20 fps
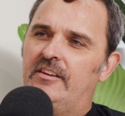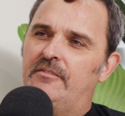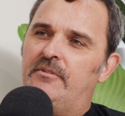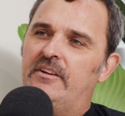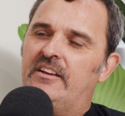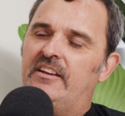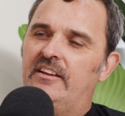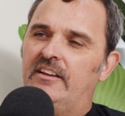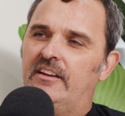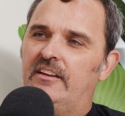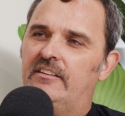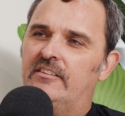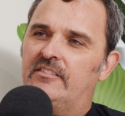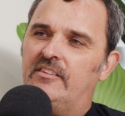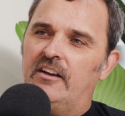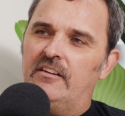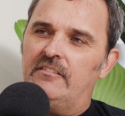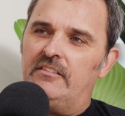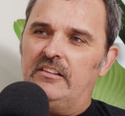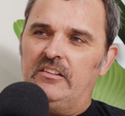if we can get this
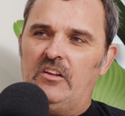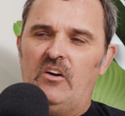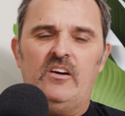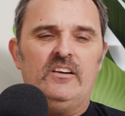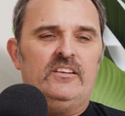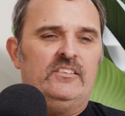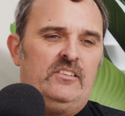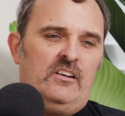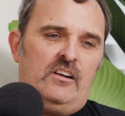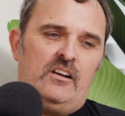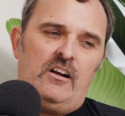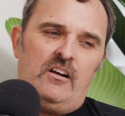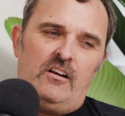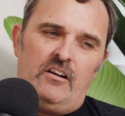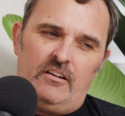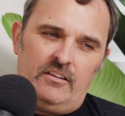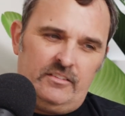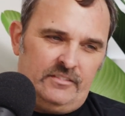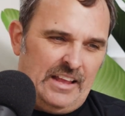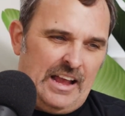over the line? He's like,
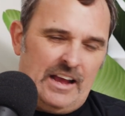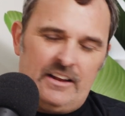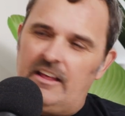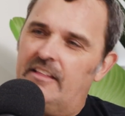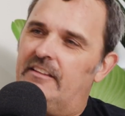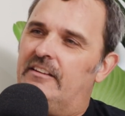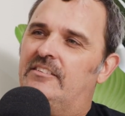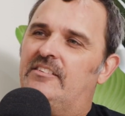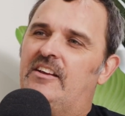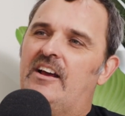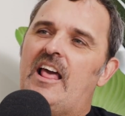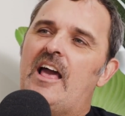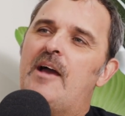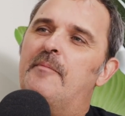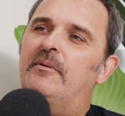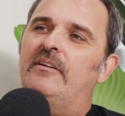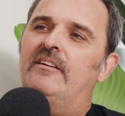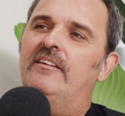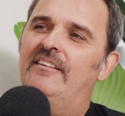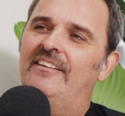I don't think it's going to
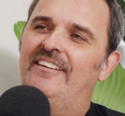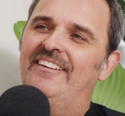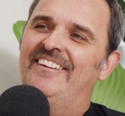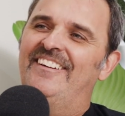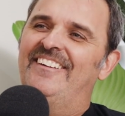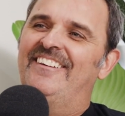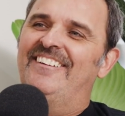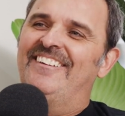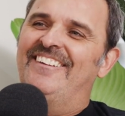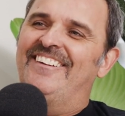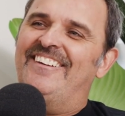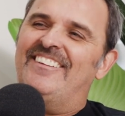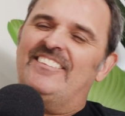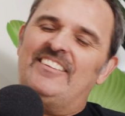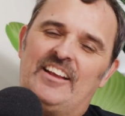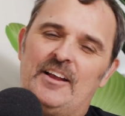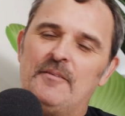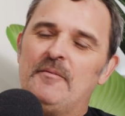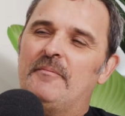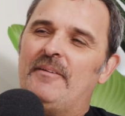happen. I
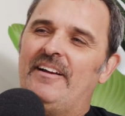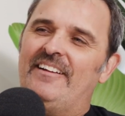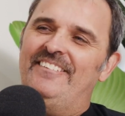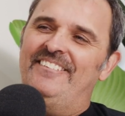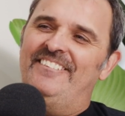said, come on, mate,